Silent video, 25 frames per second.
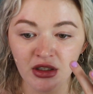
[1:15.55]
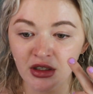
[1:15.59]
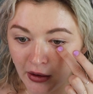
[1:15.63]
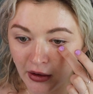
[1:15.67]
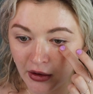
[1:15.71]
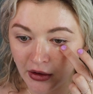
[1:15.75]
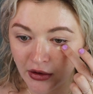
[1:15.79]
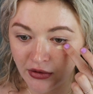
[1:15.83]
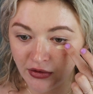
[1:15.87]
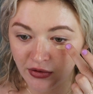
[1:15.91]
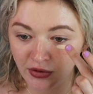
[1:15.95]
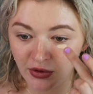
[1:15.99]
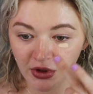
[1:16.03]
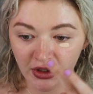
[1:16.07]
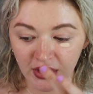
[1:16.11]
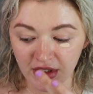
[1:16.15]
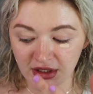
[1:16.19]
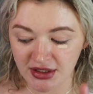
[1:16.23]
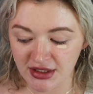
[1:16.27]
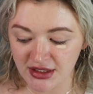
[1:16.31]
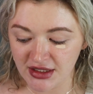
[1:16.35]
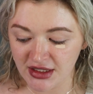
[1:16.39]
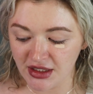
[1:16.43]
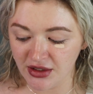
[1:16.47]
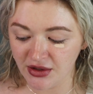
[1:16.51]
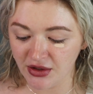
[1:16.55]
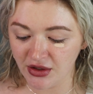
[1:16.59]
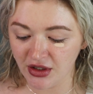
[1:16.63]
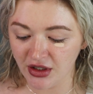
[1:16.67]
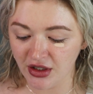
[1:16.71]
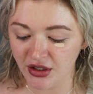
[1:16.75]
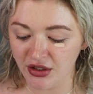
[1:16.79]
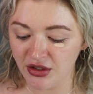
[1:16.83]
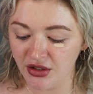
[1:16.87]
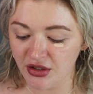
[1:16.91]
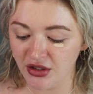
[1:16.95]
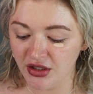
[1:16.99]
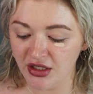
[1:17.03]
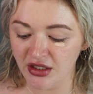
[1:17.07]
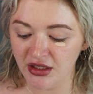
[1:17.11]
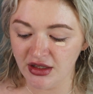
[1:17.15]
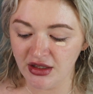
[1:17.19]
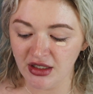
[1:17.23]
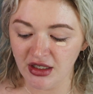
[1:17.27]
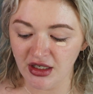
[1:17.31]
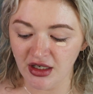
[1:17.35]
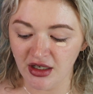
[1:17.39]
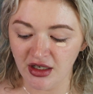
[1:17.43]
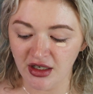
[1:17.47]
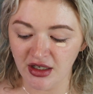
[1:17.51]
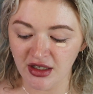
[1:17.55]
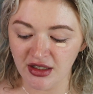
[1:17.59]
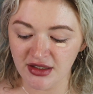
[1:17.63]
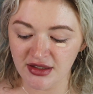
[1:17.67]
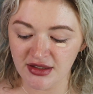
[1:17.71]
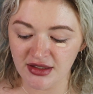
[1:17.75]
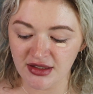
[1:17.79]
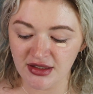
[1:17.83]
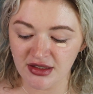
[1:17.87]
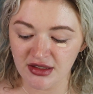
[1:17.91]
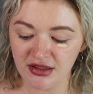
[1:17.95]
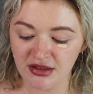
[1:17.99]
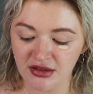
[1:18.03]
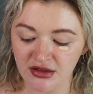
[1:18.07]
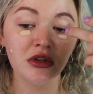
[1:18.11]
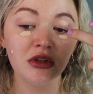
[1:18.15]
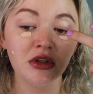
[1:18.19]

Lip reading: and for concealer underneath the eyes.